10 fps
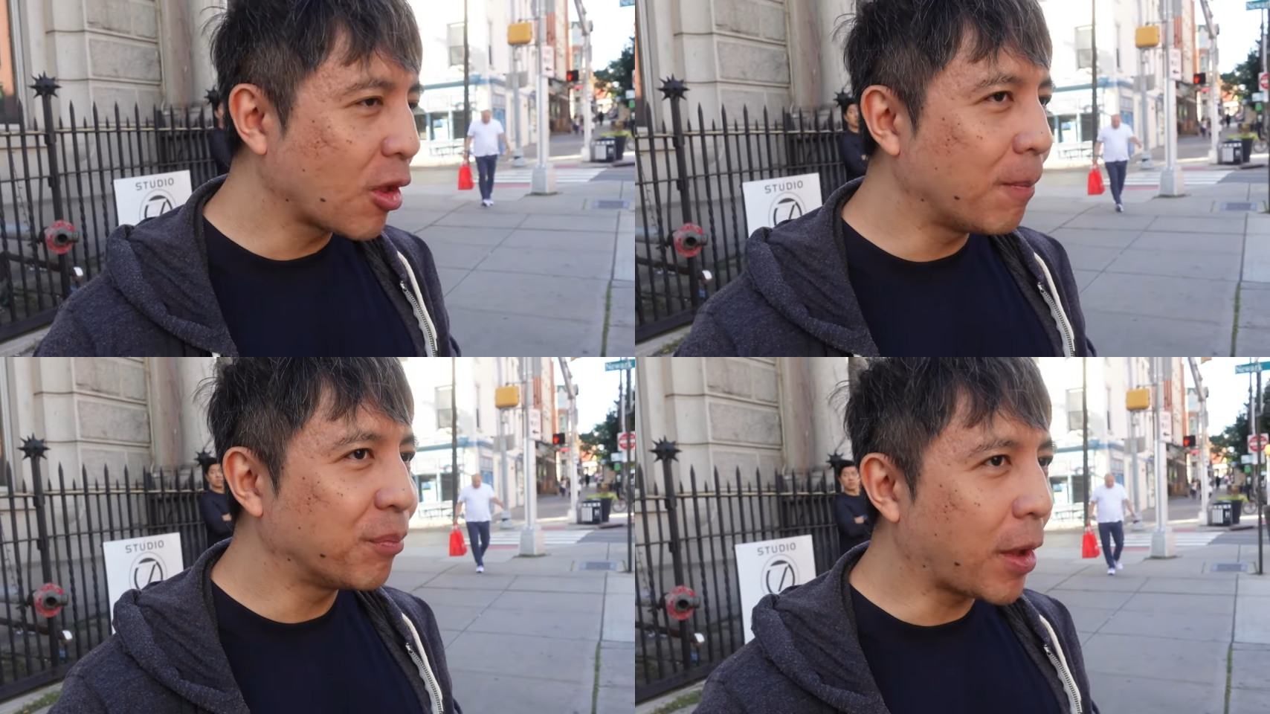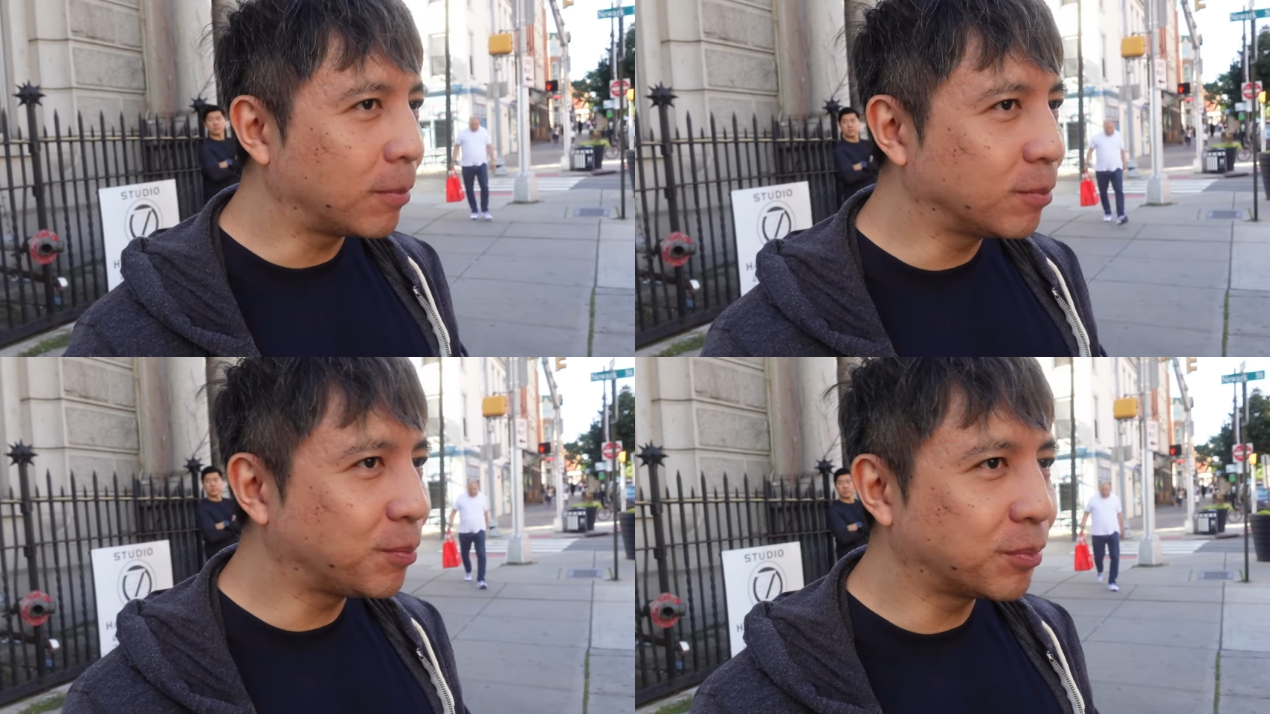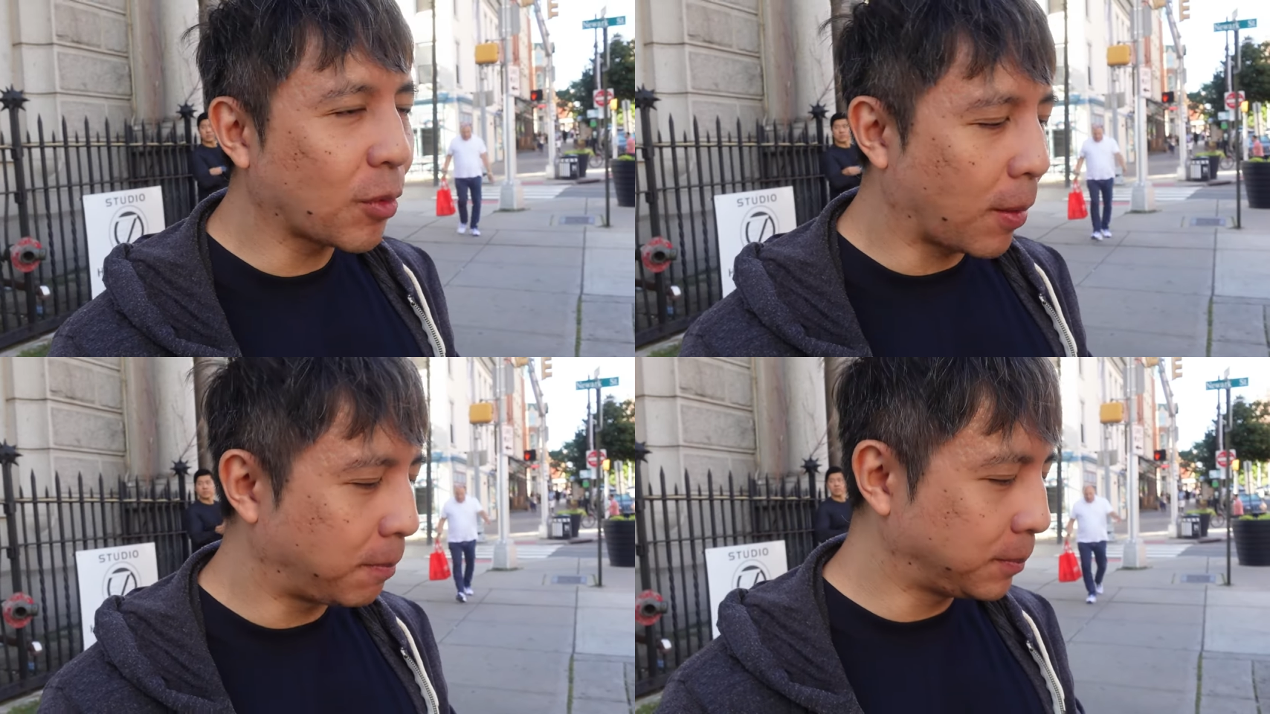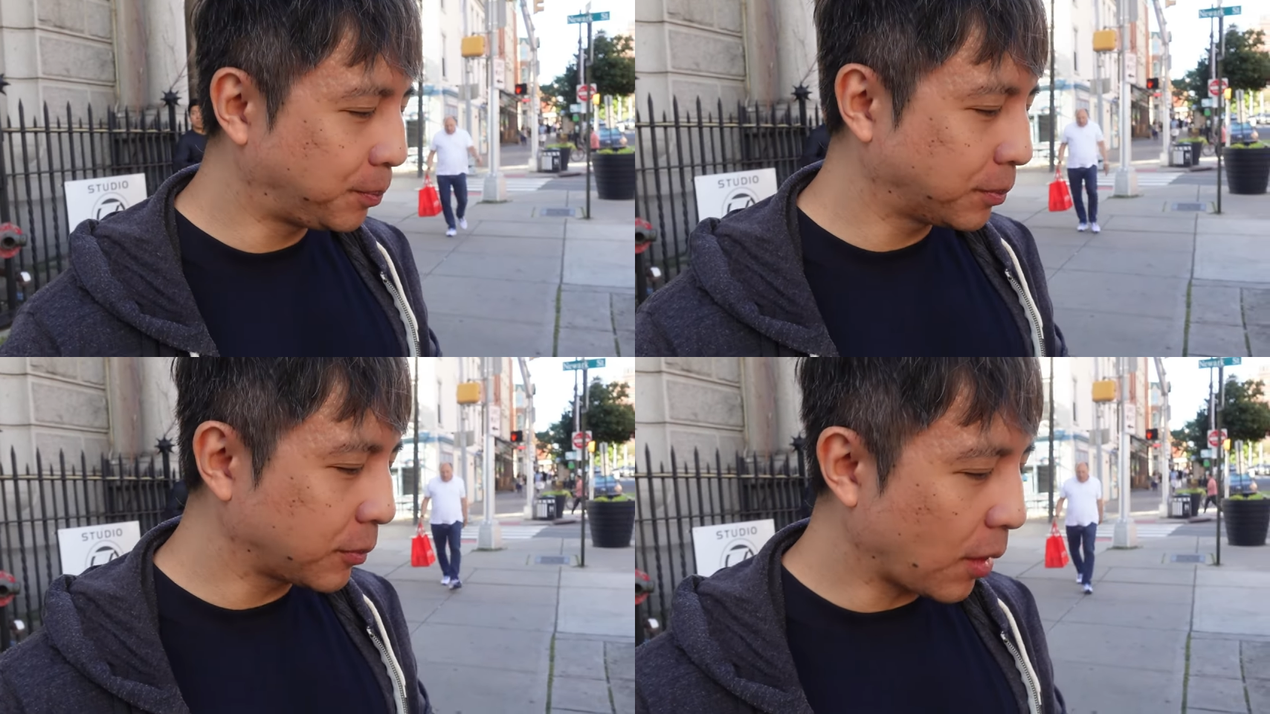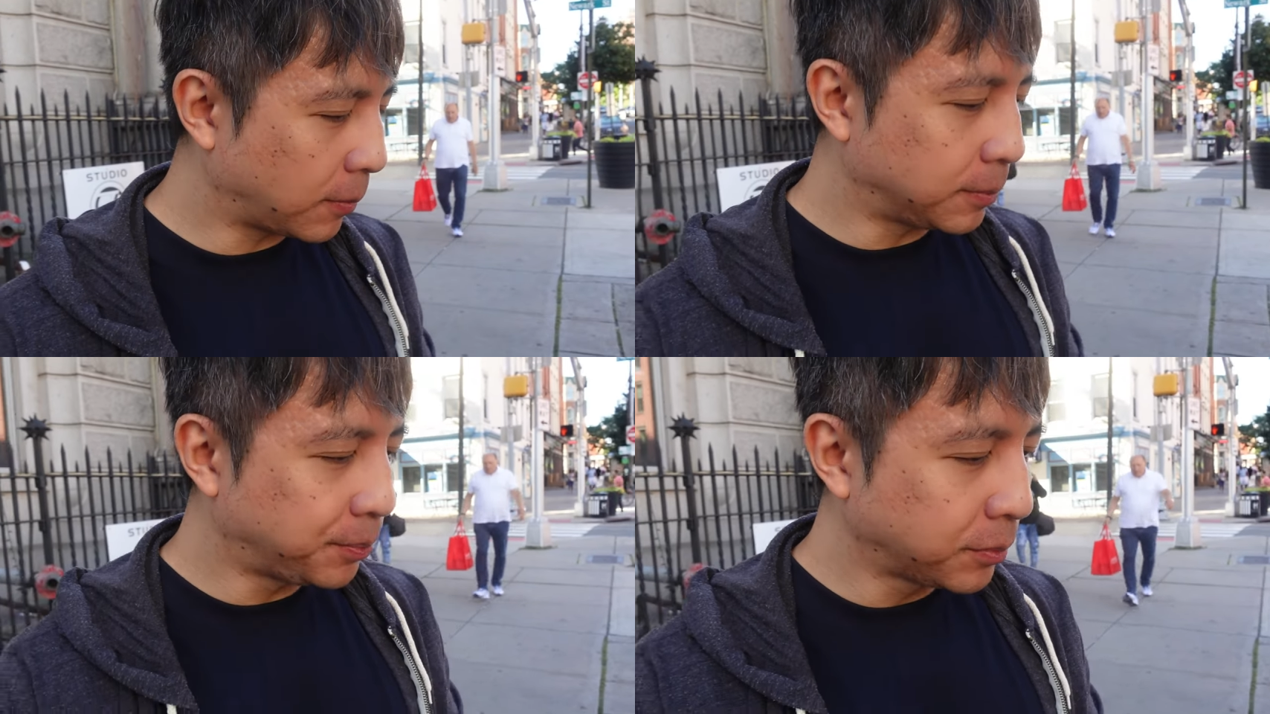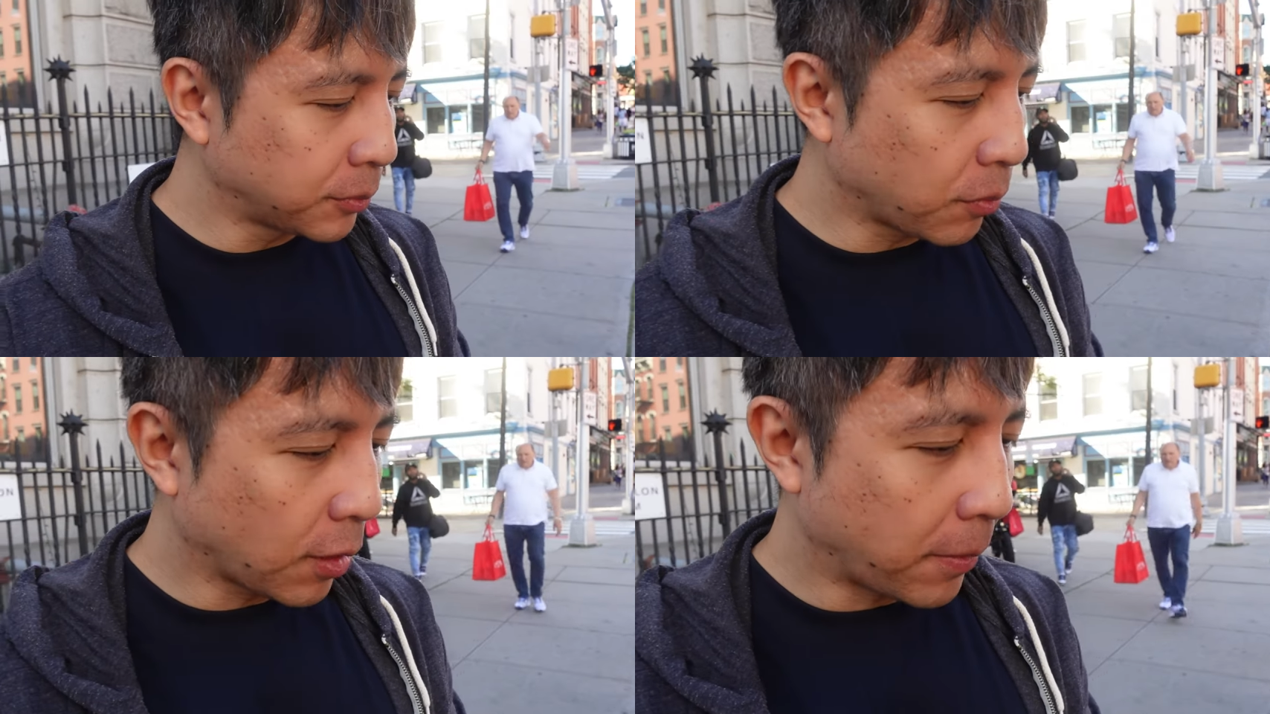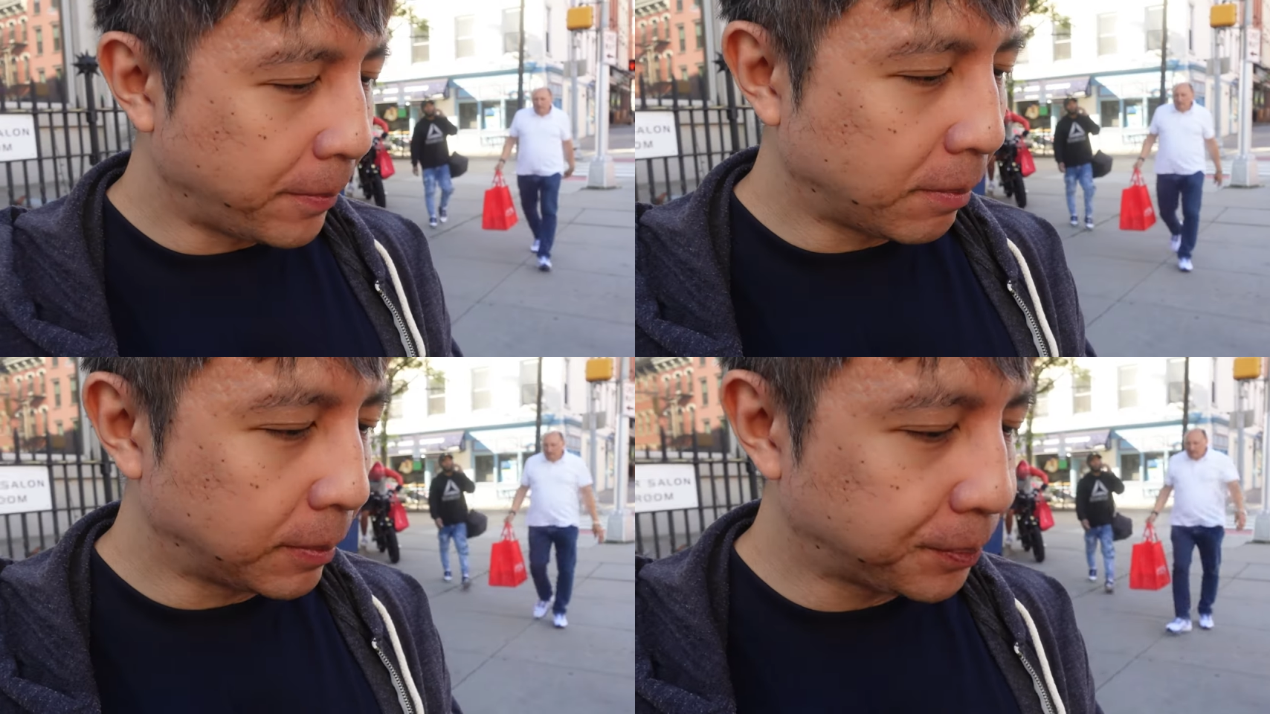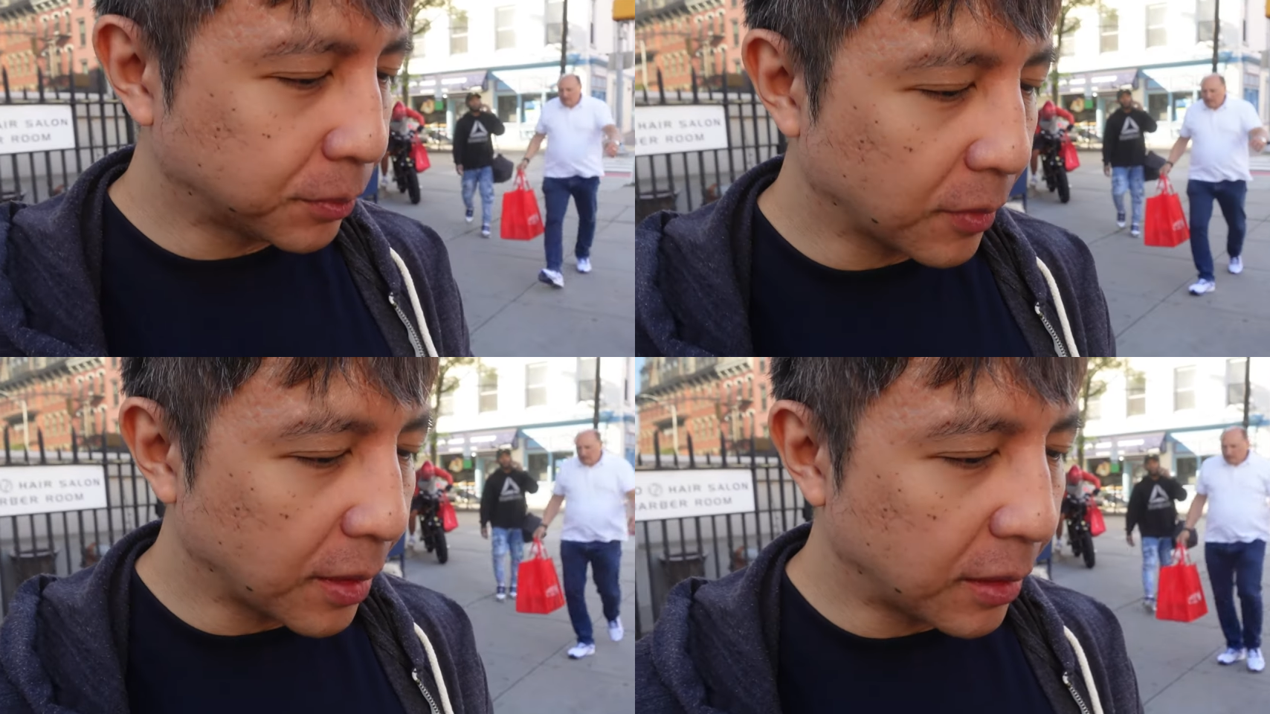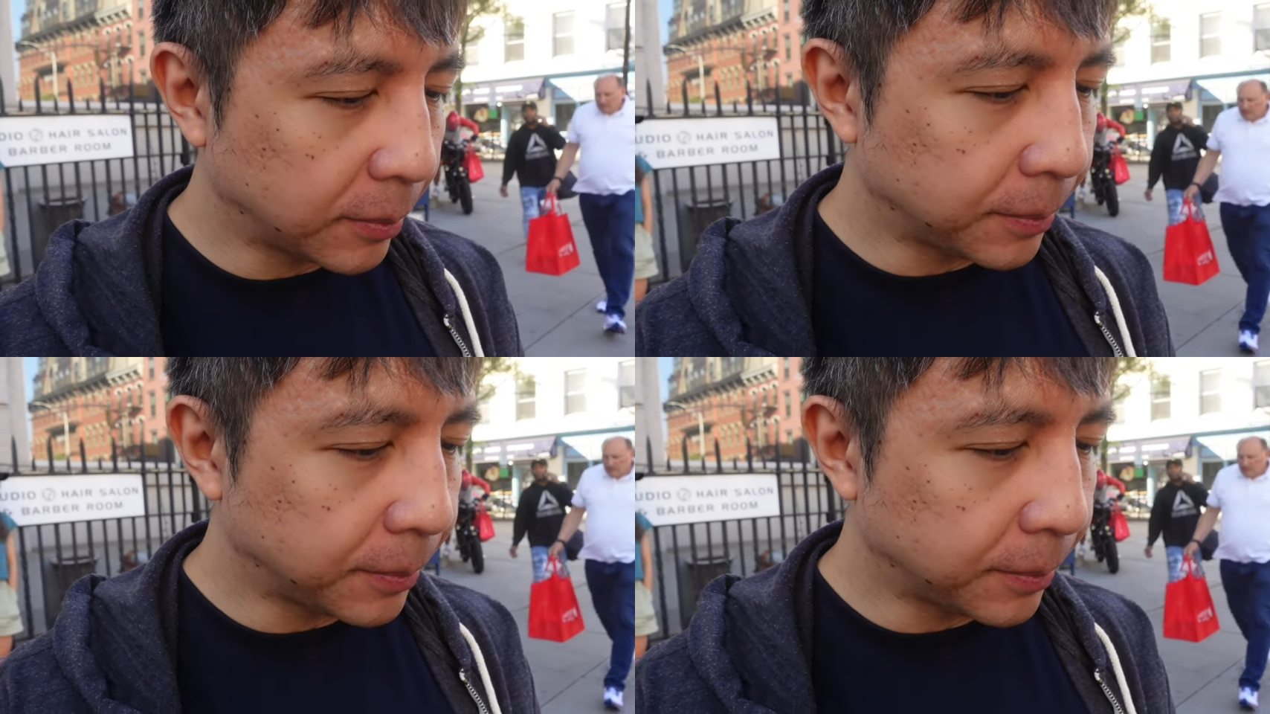So what kind of uh, like he? I think he has his own made.